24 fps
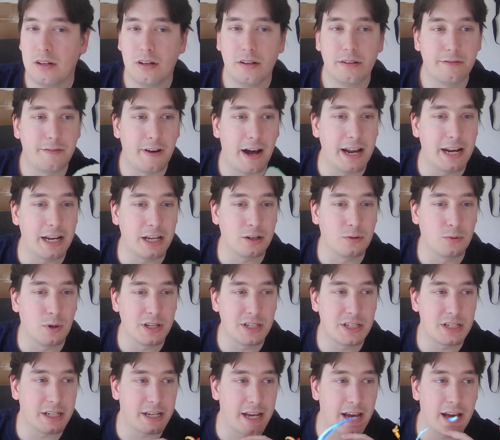fighting
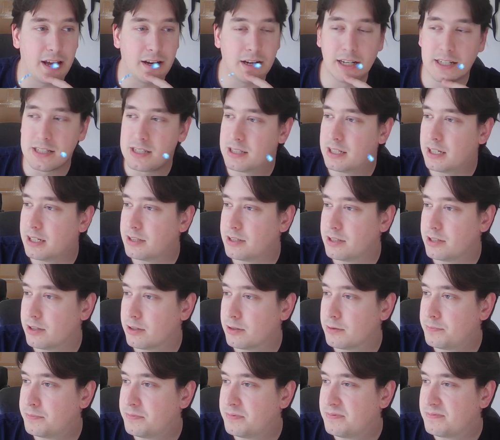once again, as they do.
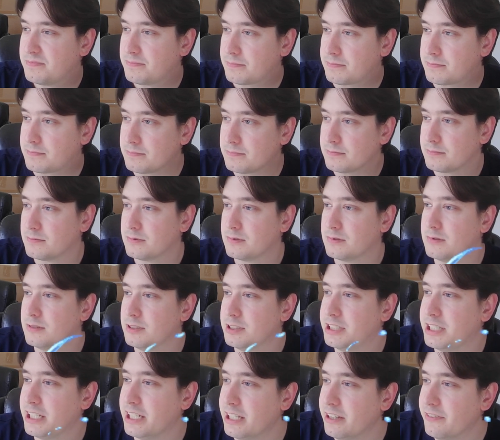
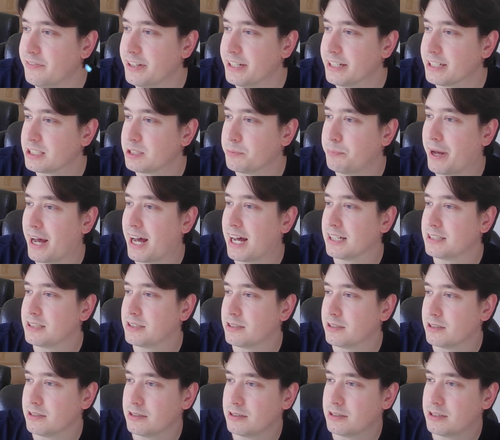Devious
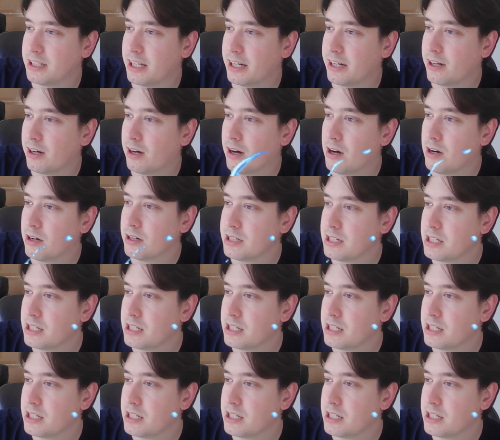bastards they are.